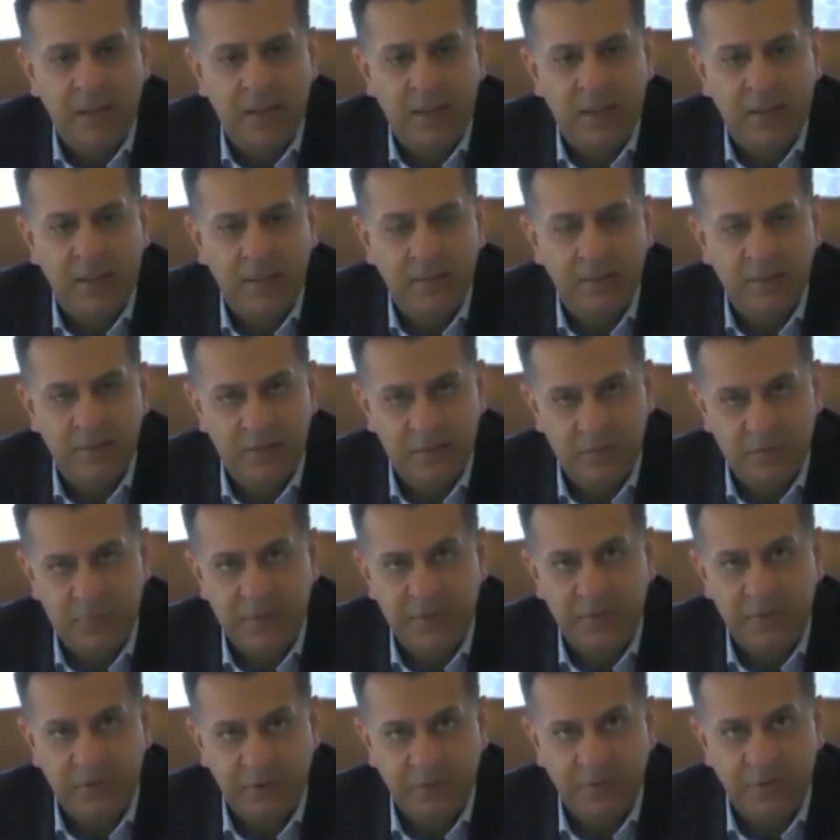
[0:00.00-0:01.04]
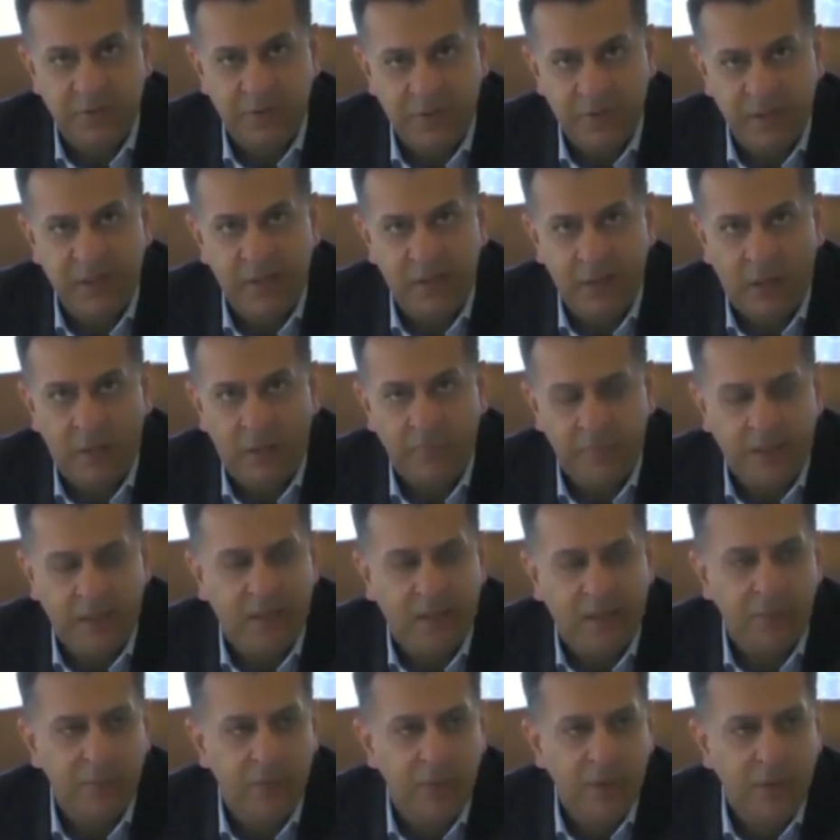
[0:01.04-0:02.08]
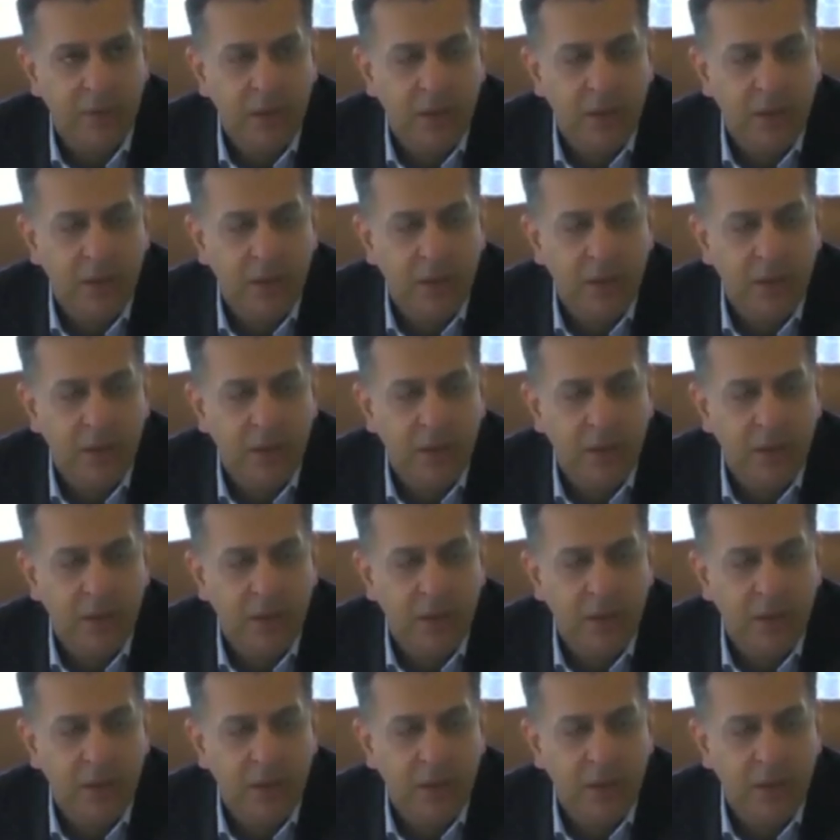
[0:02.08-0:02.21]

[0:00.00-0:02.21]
And this is being driven really top down.